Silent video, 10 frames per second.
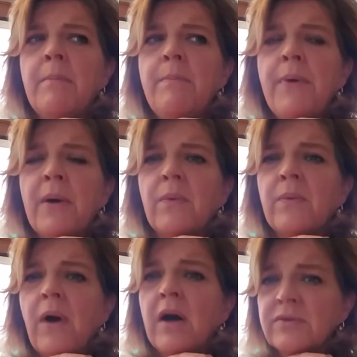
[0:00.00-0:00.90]

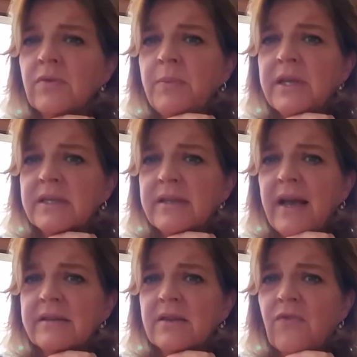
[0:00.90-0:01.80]
But also be
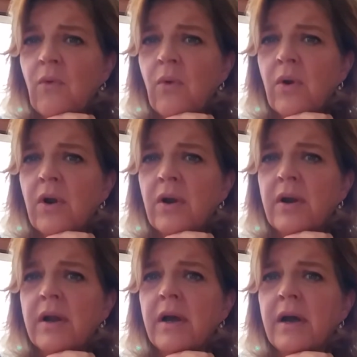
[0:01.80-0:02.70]
assessed
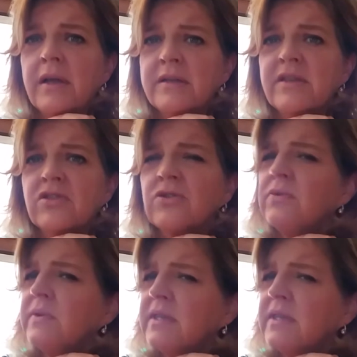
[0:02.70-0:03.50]
for, is this true?